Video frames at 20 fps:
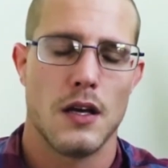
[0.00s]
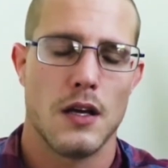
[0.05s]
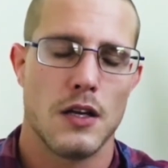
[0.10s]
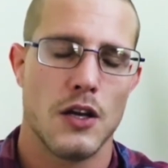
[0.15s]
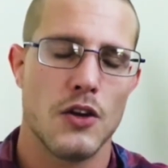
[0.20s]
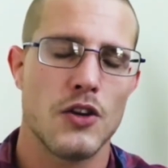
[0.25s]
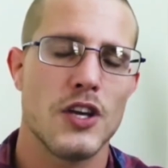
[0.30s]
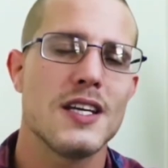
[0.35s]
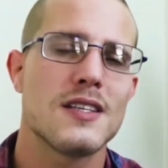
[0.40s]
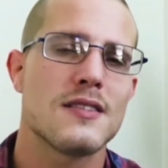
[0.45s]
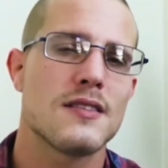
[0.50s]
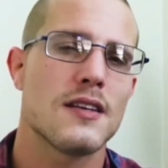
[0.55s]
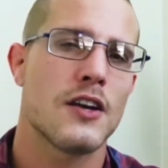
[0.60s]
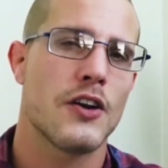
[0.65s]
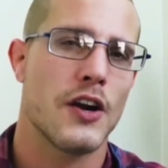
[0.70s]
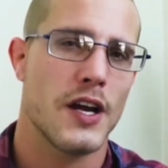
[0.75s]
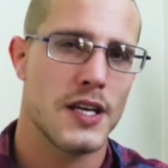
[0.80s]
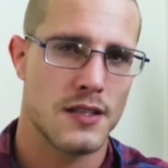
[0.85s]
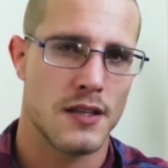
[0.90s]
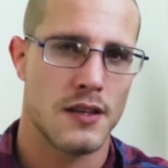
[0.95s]
Now here's the
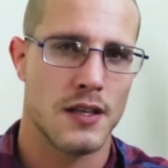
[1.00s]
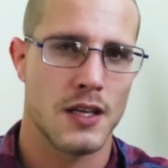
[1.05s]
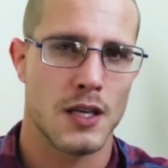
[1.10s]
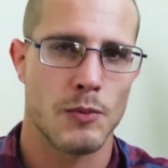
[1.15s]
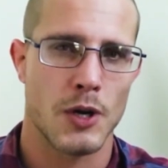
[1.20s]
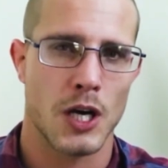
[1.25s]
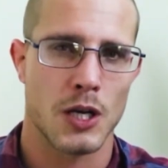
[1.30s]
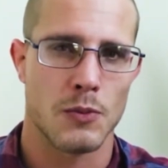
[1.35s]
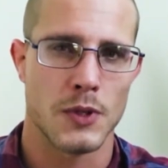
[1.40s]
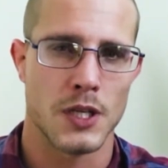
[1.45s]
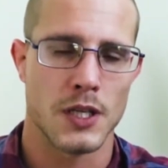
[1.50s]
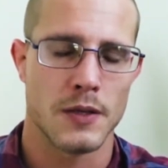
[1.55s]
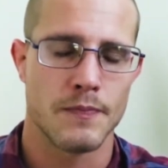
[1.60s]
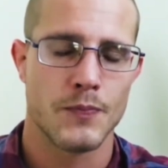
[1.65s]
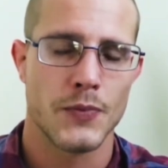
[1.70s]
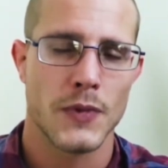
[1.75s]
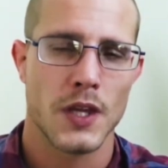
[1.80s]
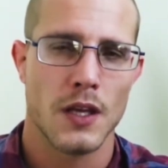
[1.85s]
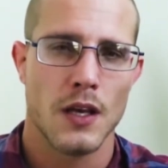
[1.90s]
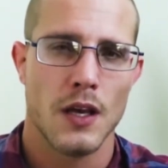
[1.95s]
crazy thing about Mini.
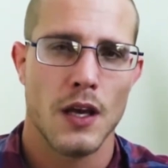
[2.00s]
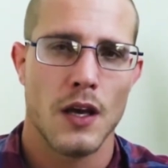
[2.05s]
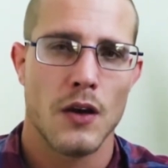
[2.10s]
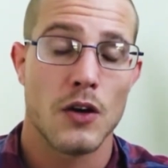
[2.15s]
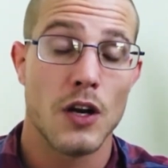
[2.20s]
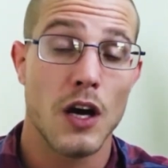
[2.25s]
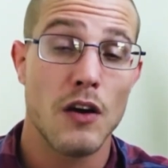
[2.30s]
In